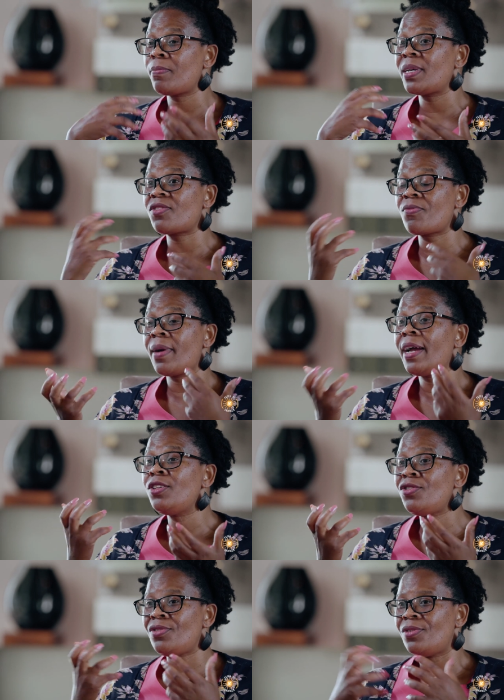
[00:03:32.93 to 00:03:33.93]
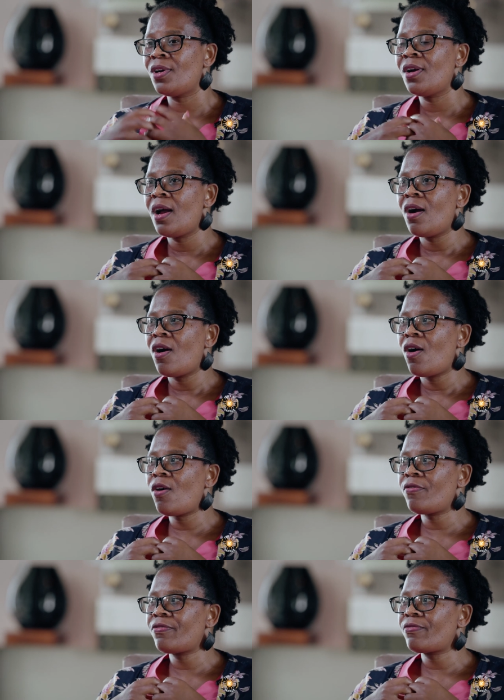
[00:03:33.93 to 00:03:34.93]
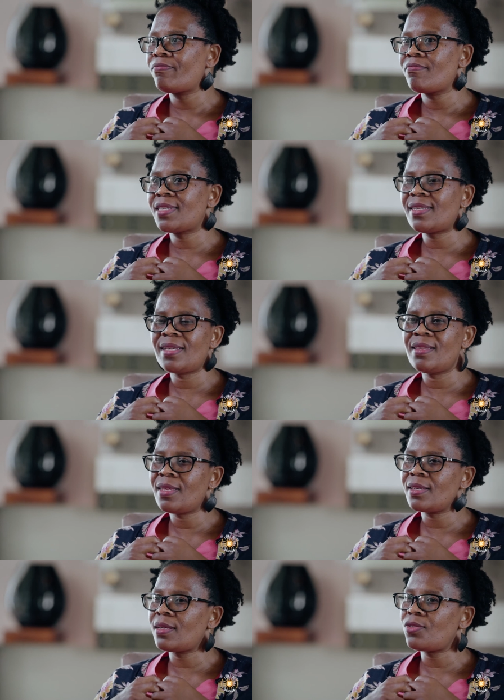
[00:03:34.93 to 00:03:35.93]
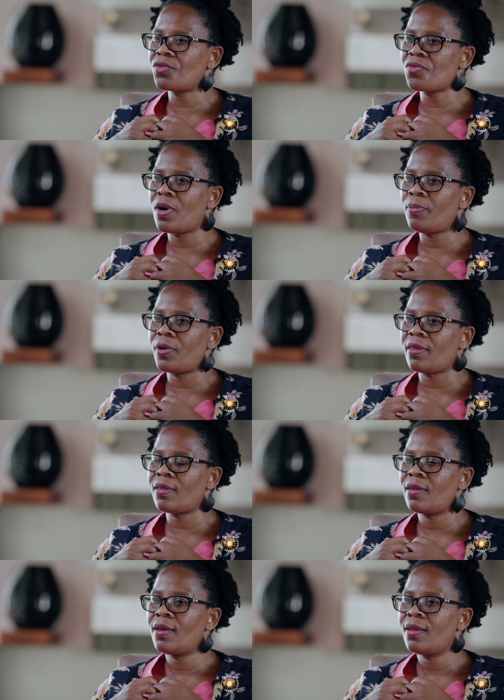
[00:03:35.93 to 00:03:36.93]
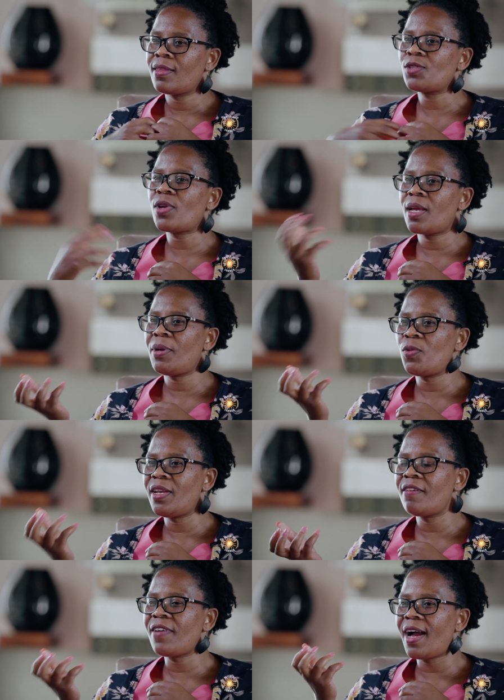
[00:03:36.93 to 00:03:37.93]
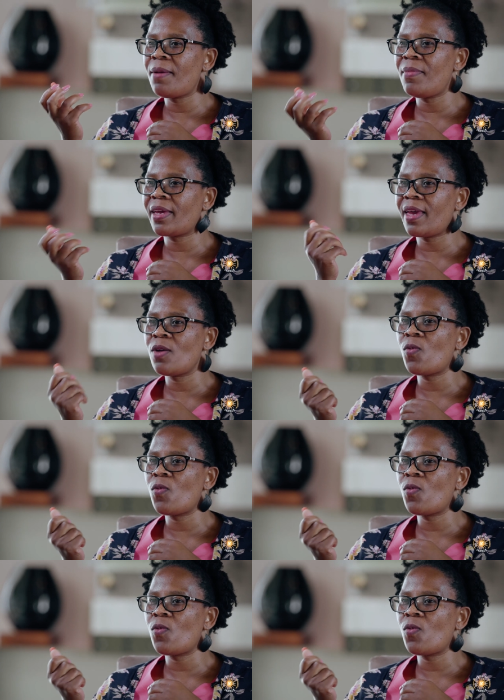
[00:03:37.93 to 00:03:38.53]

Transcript: It must remind you of certain things that you grew up with. That's what happened whenever I make a